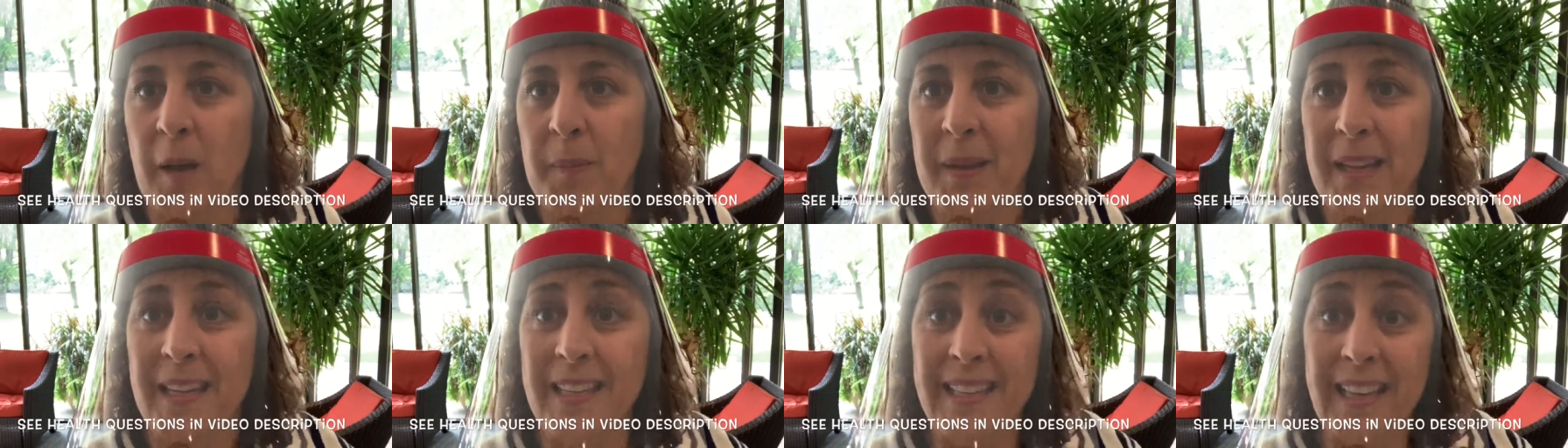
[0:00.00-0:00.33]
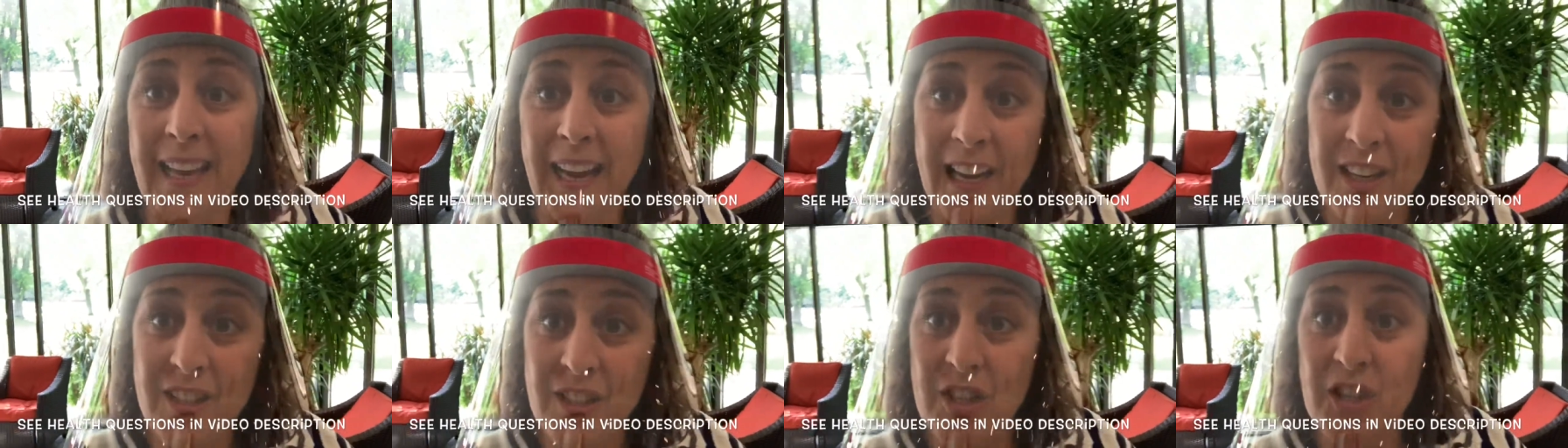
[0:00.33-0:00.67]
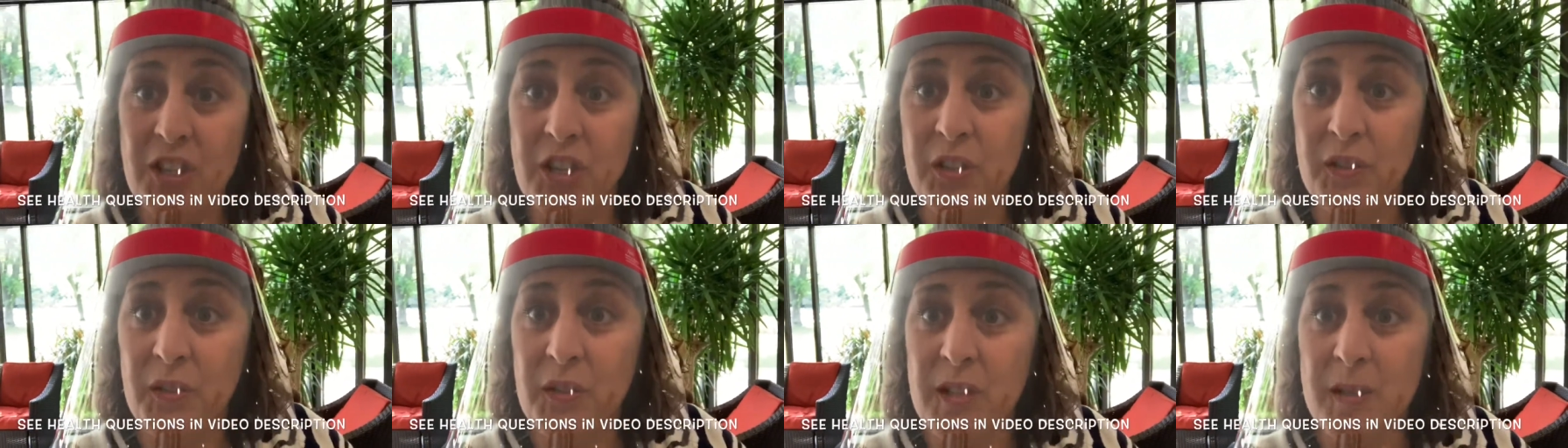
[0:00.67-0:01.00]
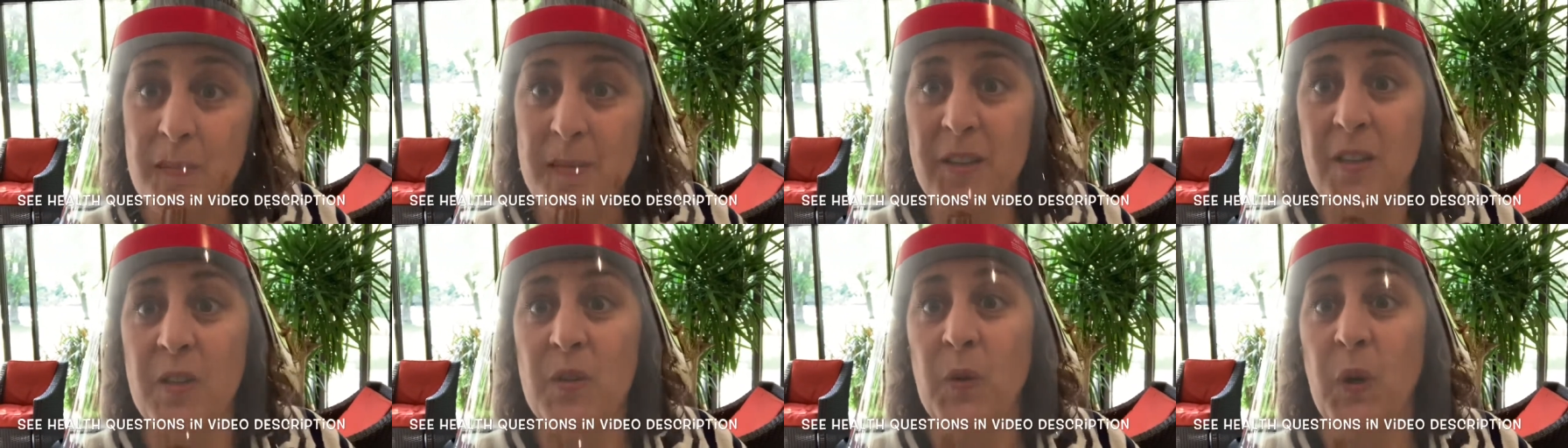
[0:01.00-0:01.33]
engage in children's
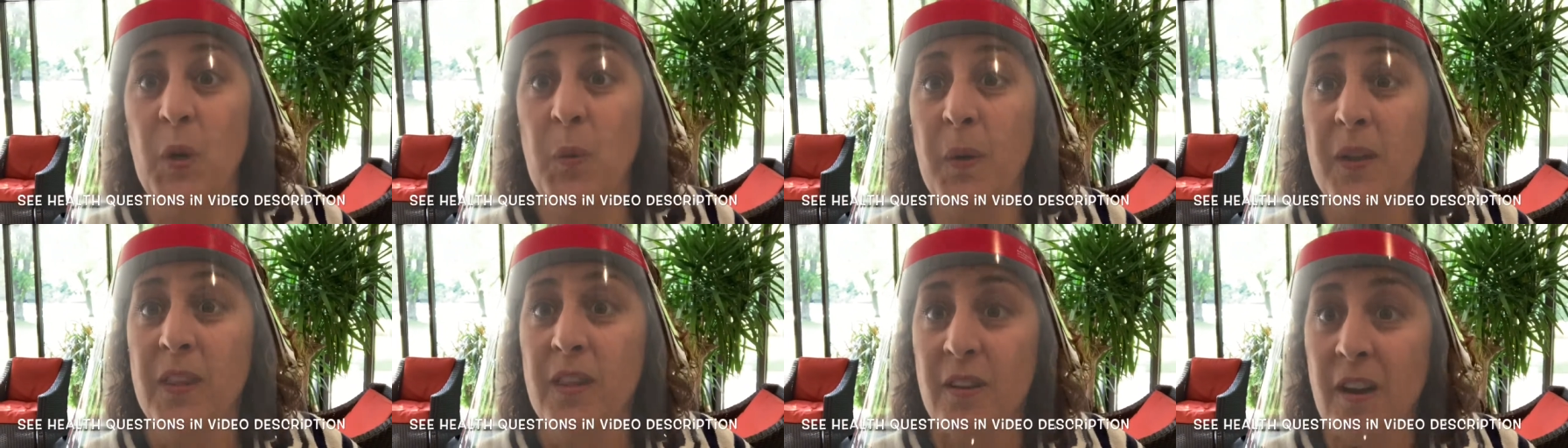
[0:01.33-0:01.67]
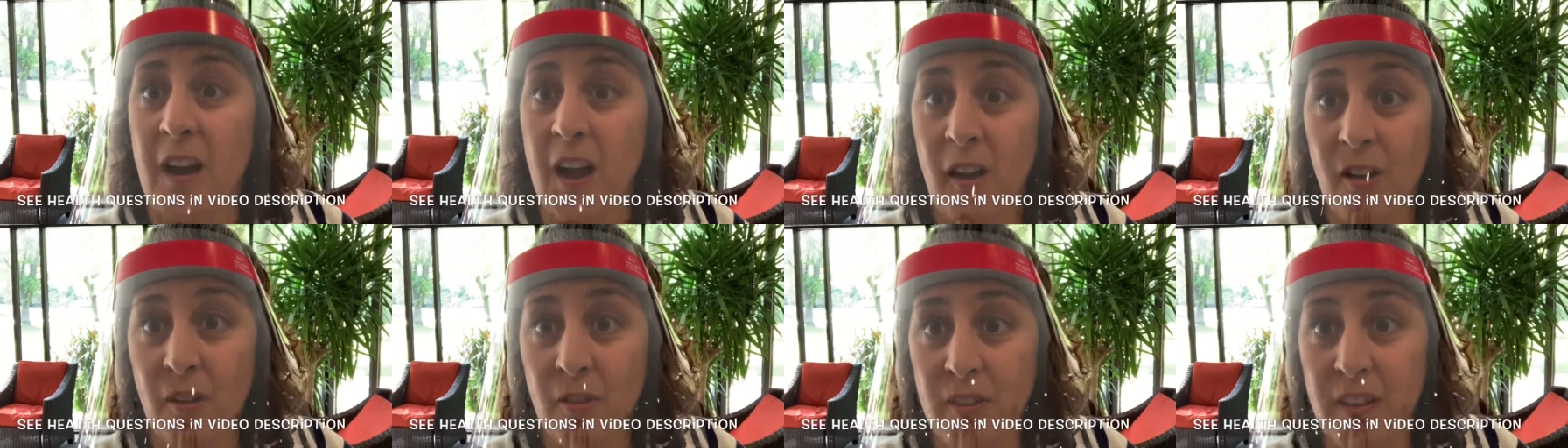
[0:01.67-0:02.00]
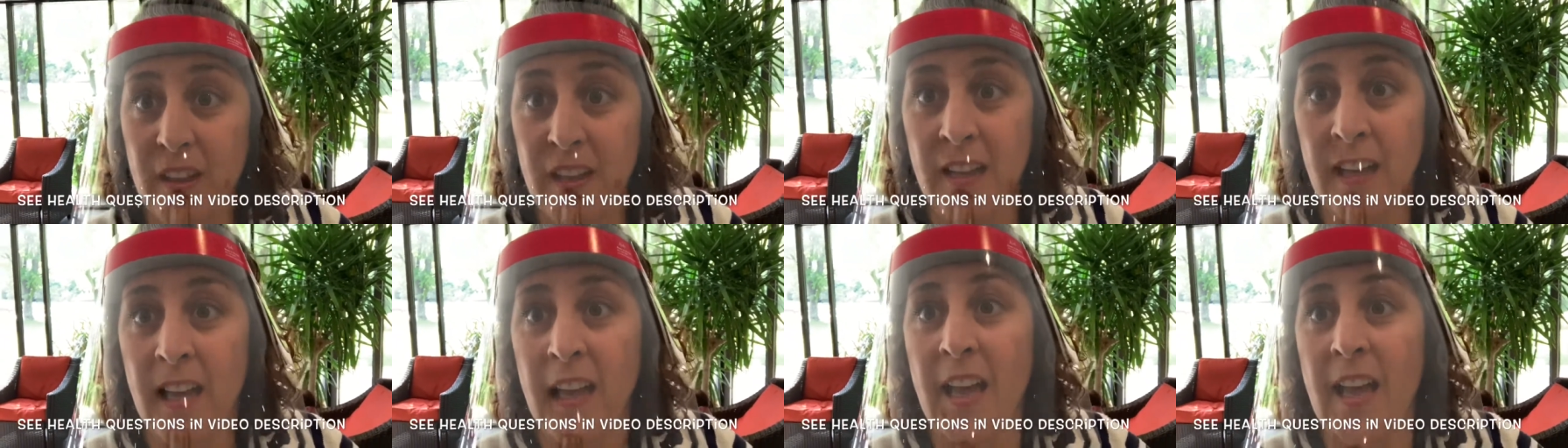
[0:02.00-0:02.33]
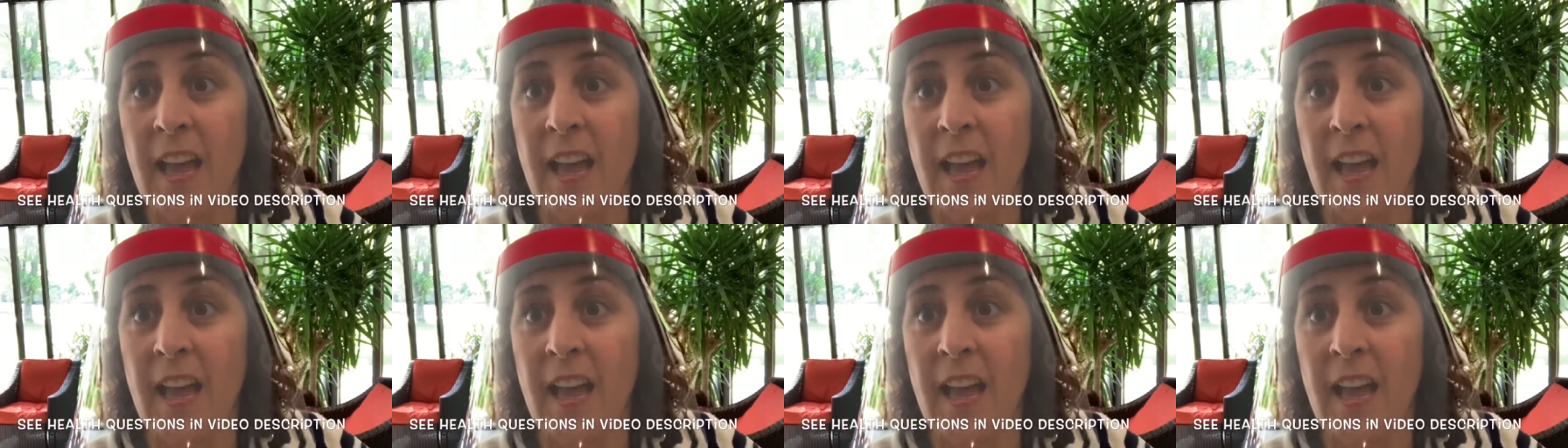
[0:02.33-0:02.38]
ministry when they're healthy